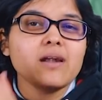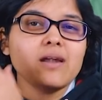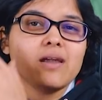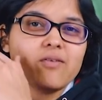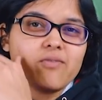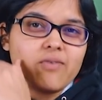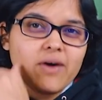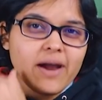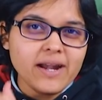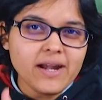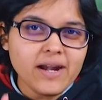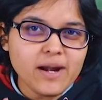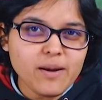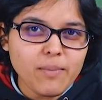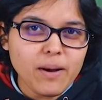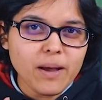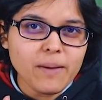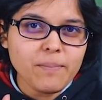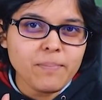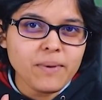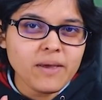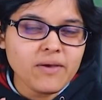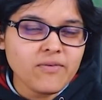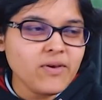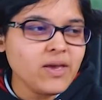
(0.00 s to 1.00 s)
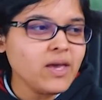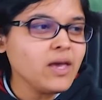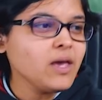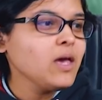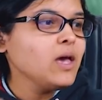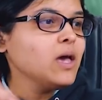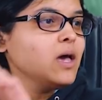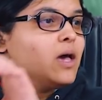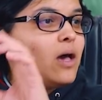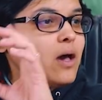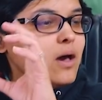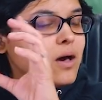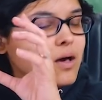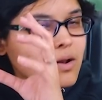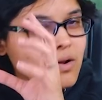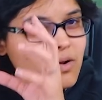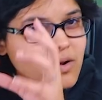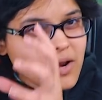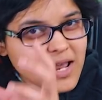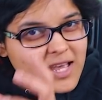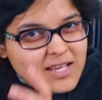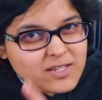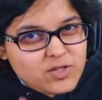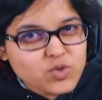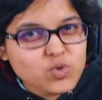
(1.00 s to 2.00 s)
divided by PV
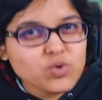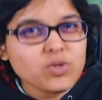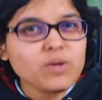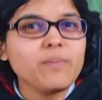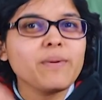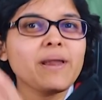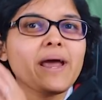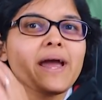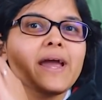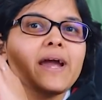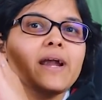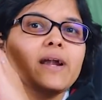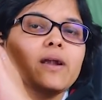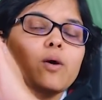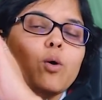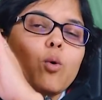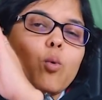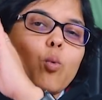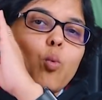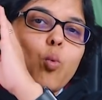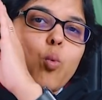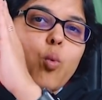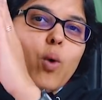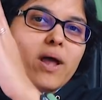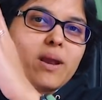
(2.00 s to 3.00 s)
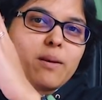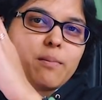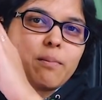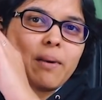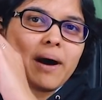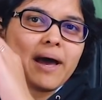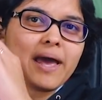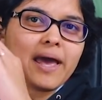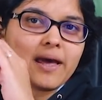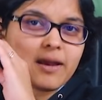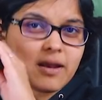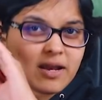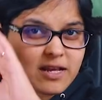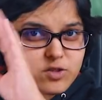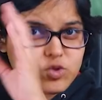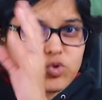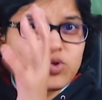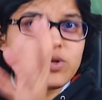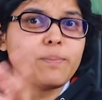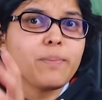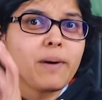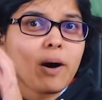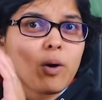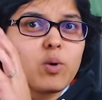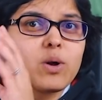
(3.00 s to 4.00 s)
raised to the bracket 1 by raised to
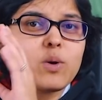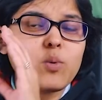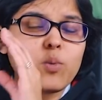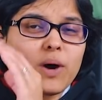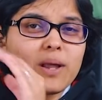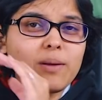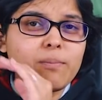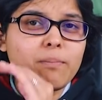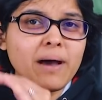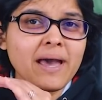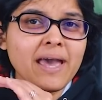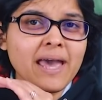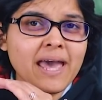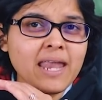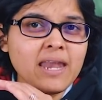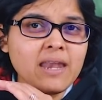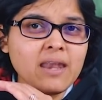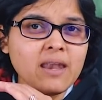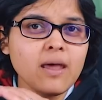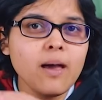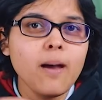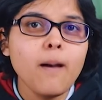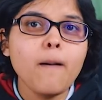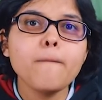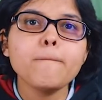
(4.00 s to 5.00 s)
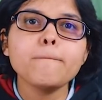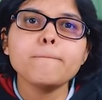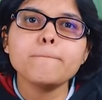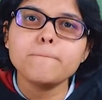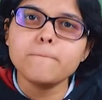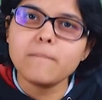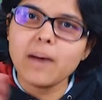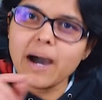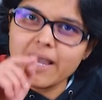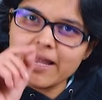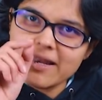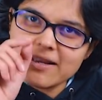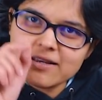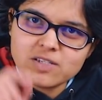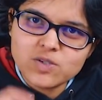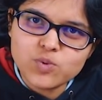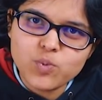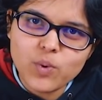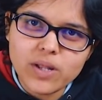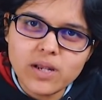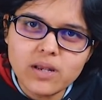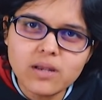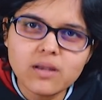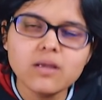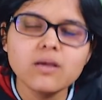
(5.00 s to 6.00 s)
the power 1 by N minus
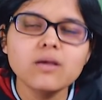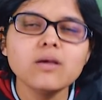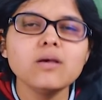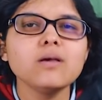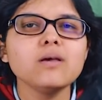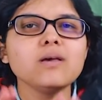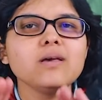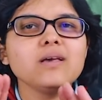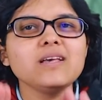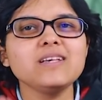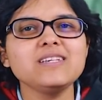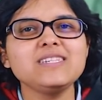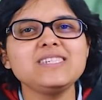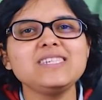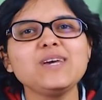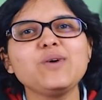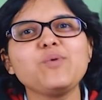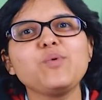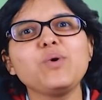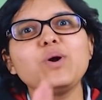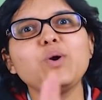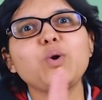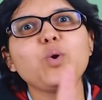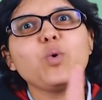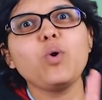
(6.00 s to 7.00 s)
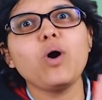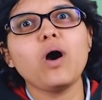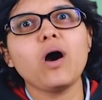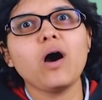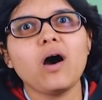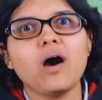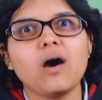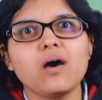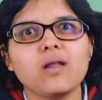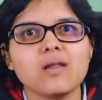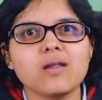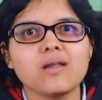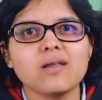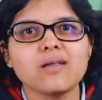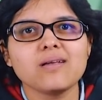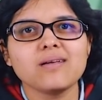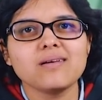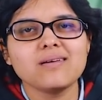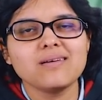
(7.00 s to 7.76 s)
1 is equal to R.